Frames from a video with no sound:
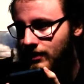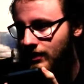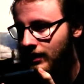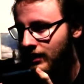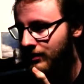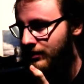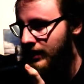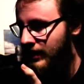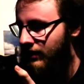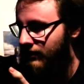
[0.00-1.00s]
Yeah, I'm going
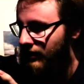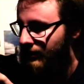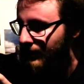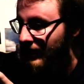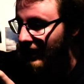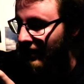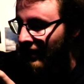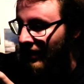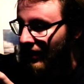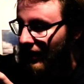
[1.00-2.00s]
to get off anyway. But yeah,
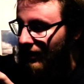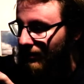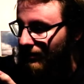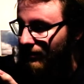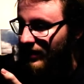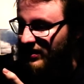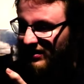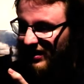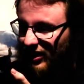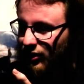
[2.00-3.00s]
it's
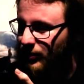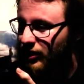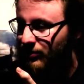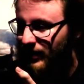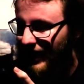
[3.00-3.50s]
just like a loop of hope, I